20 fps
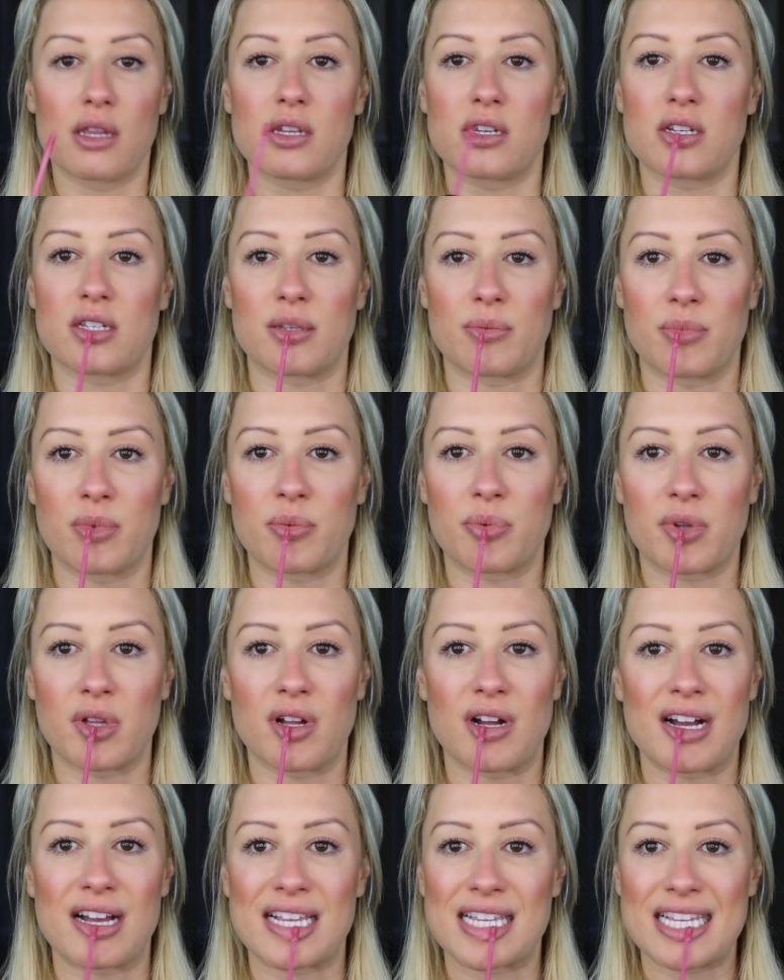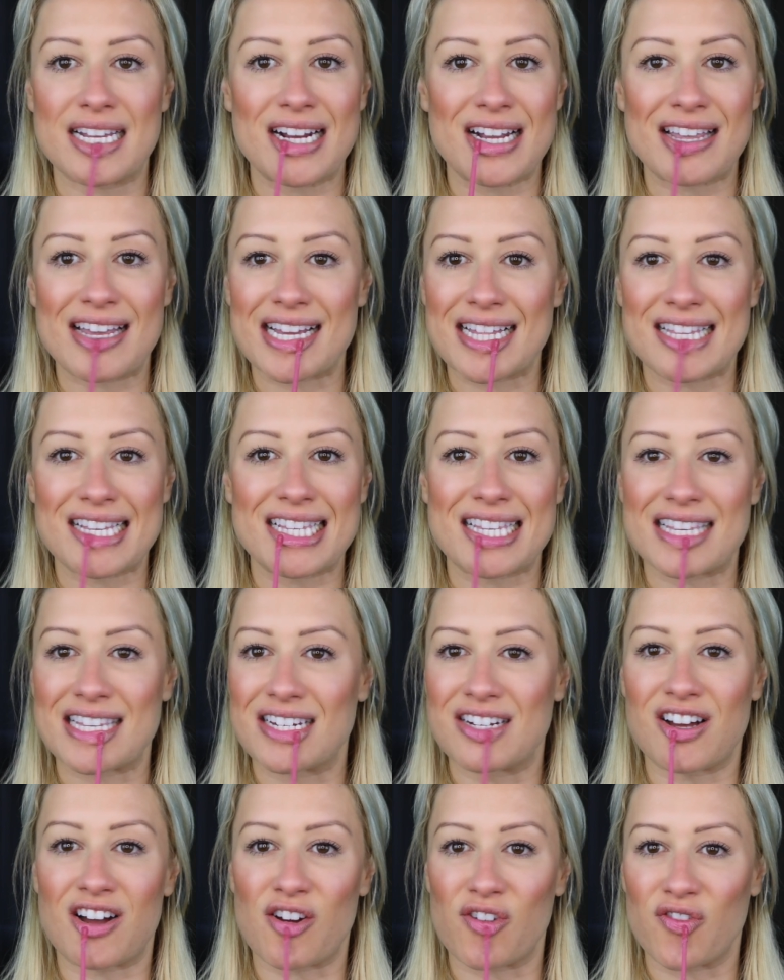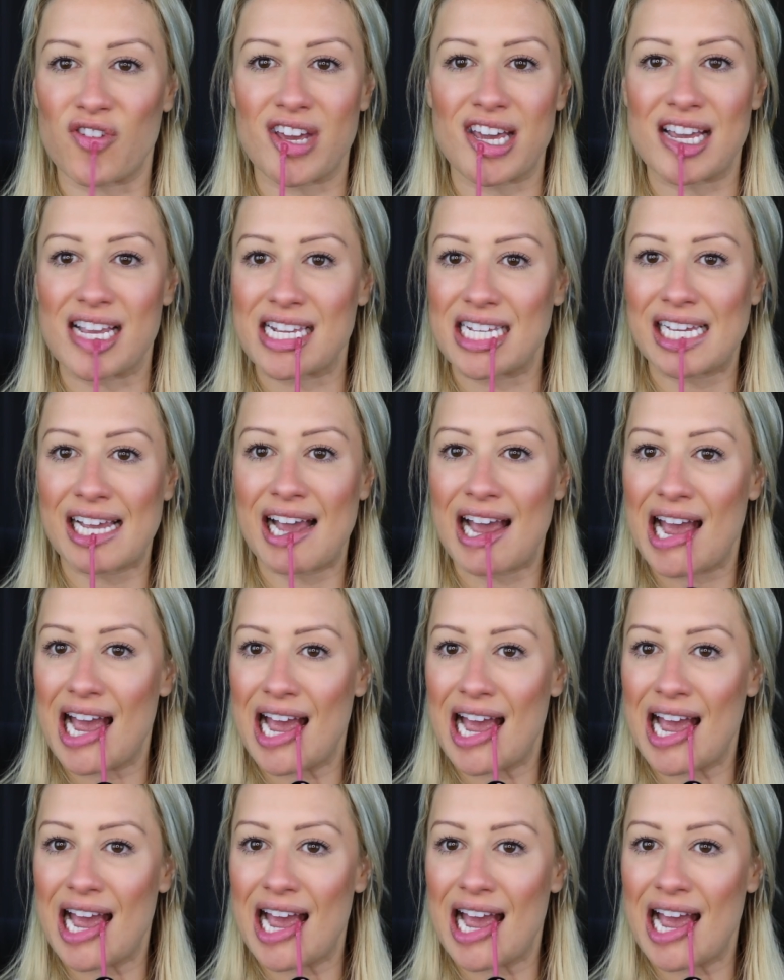just some lip gloss. I like this is Doll Face